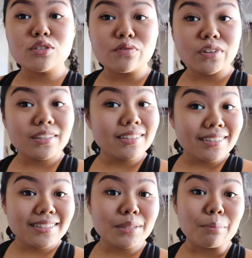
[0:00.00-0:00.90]
feel the
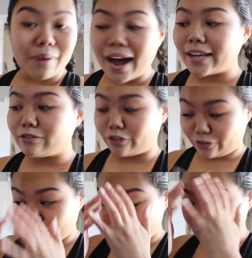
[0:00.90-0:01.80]
need to buy
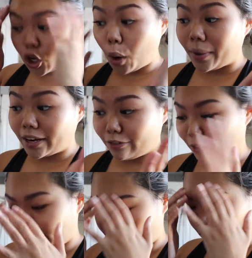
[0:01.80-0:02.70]
so many
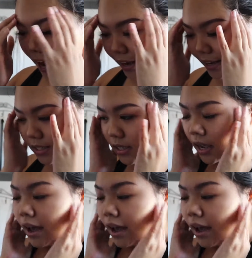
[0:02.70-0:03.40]
freaking jackets.